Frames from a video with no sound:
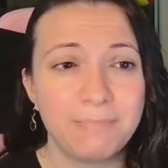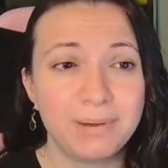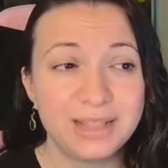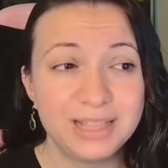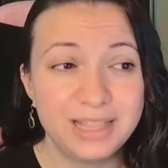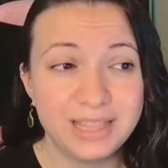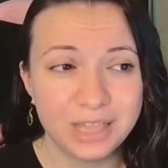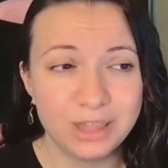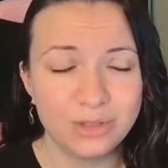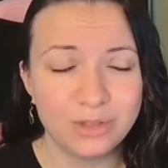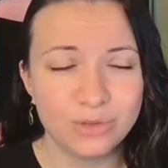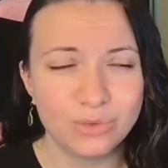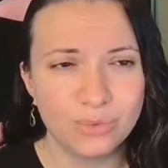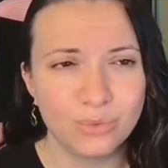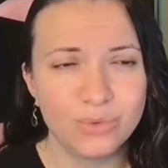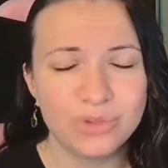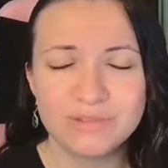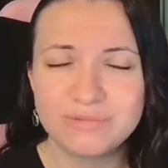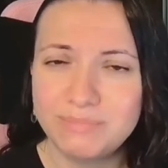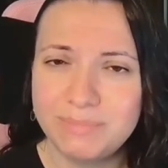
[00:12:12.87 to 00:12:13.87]
But this
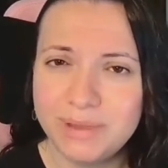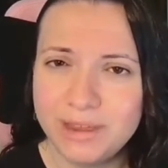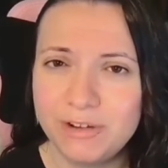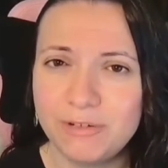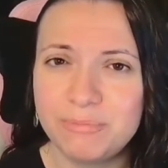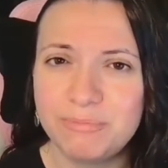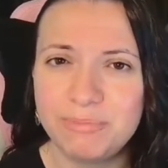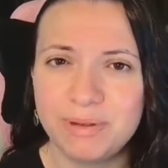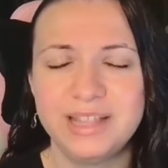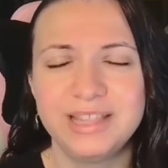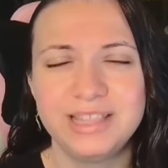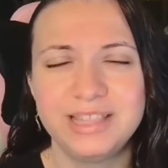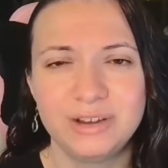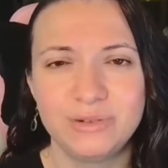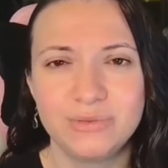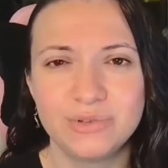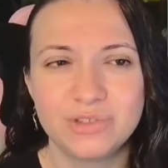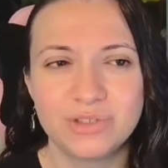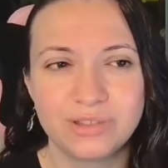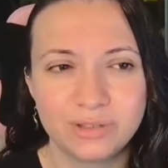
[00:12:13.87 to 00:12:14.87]
was bitter, but
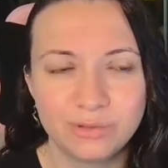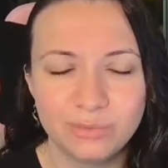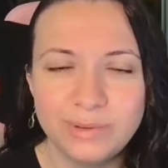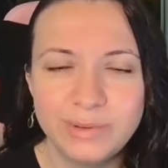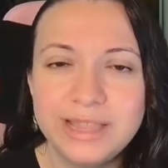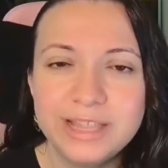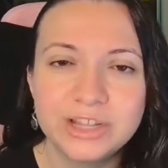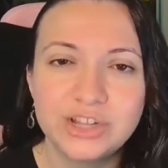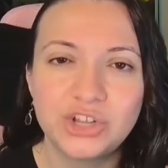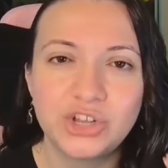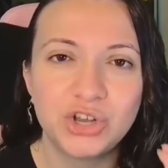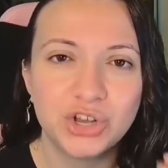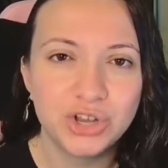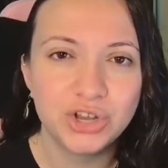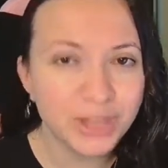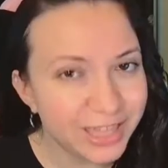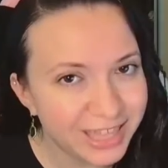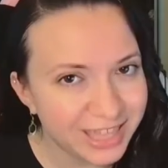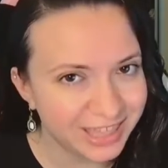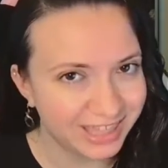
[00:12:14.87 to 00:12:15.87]
there was sweet
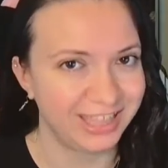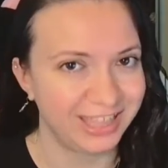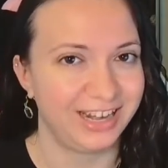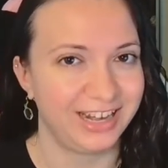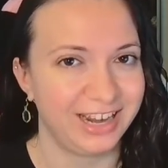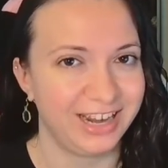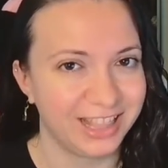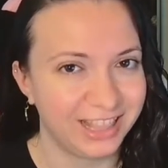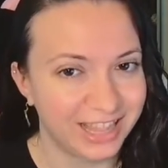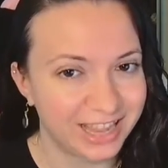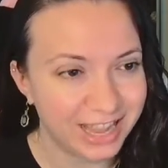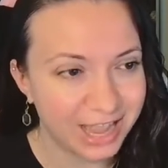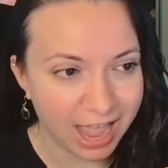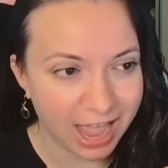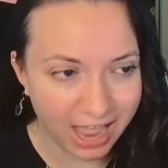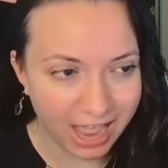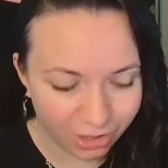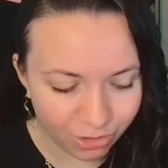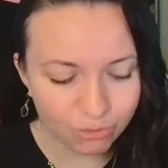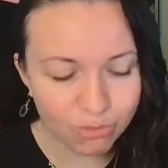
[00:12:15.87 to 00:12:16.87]
cookies in it,
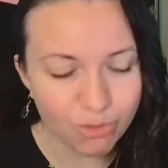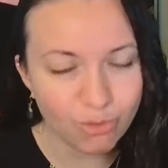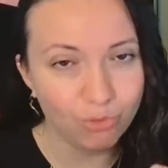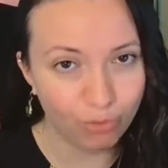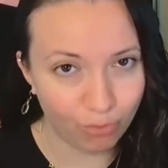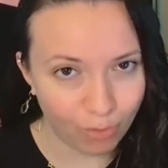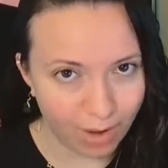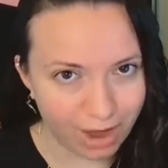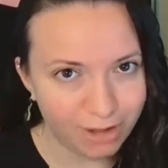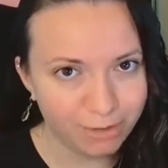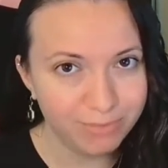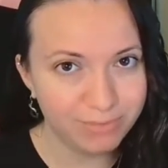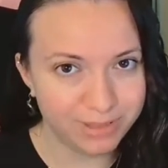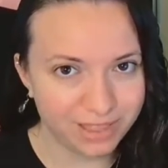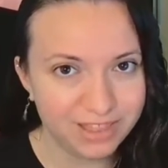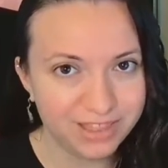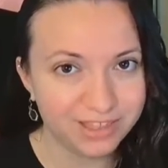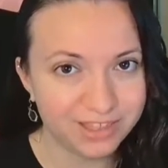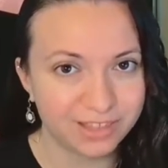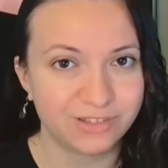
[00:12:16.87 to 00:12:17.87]
like actual round
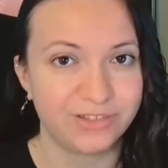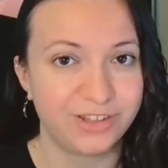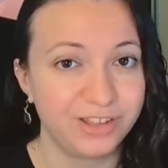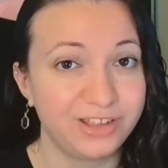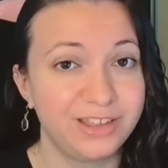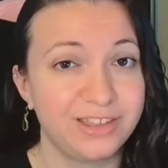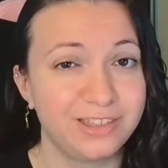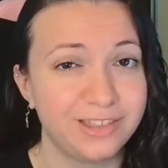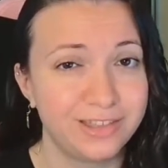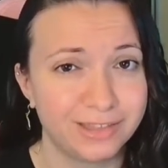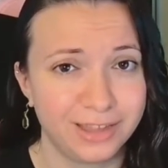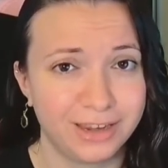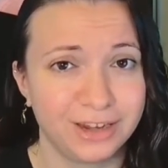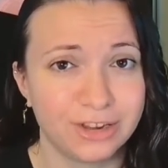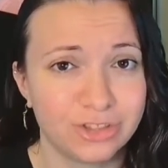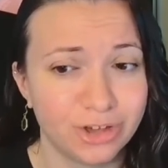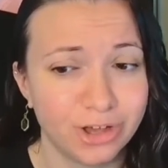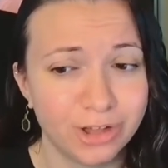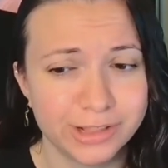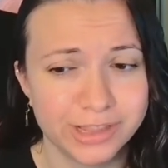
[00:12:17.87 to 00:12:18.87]
pieces of cookies
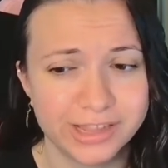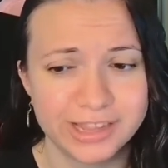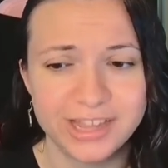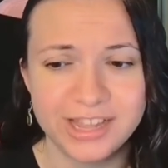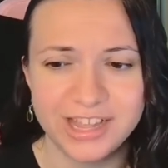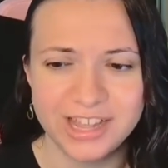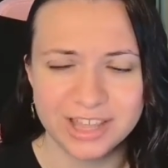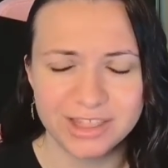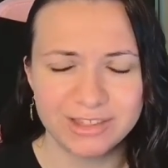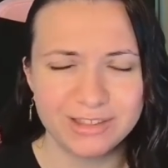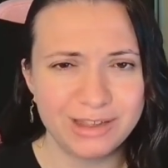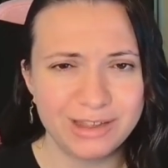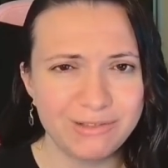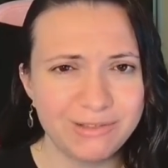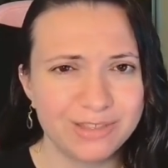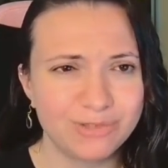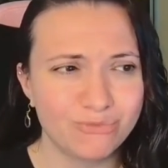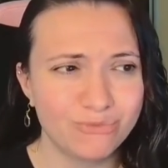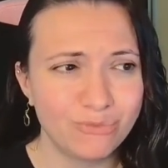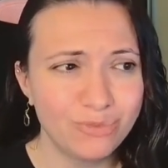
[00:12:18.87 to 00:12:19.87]
inside of chocolate. So
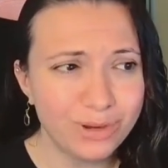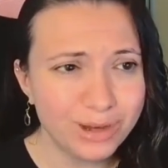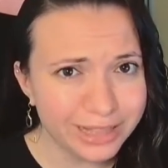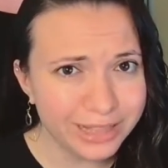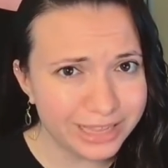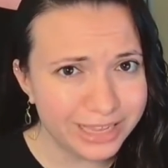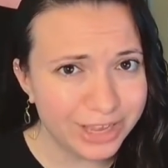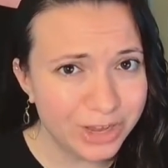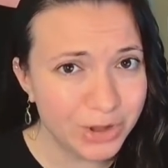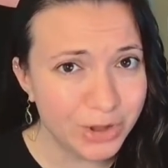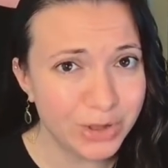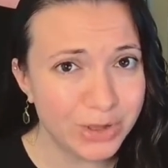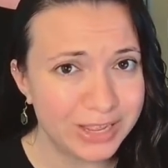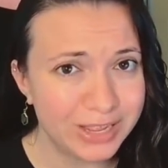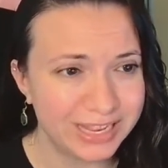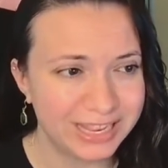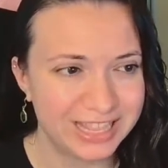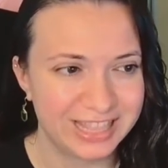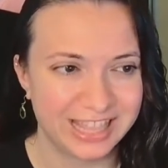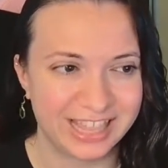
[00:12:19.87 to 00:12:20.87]
that was really
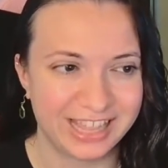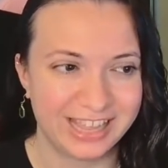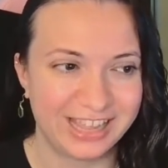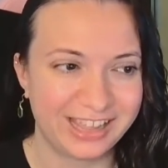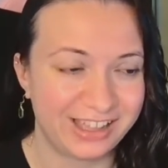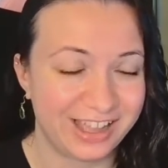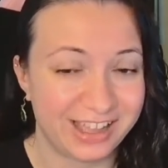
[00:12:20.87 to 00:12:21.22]
good, and